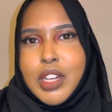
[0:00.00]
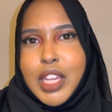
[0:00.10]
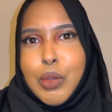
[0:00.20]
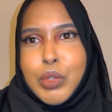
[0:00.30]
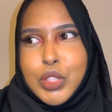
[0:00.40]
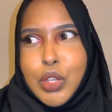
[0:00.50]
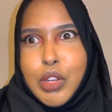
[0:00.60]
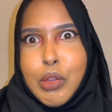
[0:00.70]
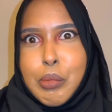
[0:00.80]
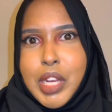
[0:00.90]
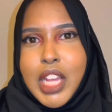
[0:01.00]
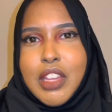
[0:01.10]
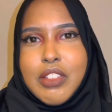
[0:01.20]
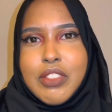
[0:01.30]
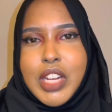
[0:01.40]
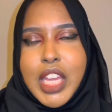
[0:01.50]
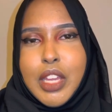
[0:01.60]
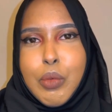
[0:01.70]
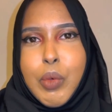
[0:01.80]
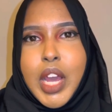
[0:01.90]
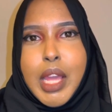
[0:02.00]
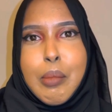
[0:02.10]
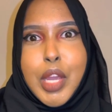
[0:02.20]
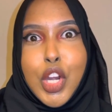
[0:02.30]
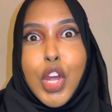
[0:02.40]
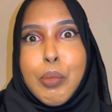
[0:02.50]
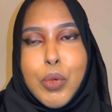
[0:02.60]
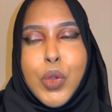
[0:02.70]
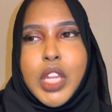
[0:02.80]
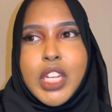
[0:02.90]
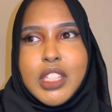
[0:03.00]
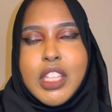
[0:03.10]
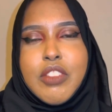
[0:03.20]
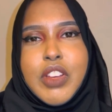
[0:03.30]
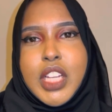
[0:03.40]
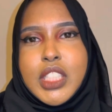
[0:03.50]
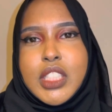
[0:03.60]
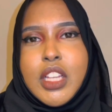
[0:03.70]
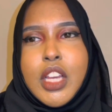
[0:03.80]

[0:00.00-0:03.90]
Like, what's going on in my life? Like, why am I not putting the Deen first?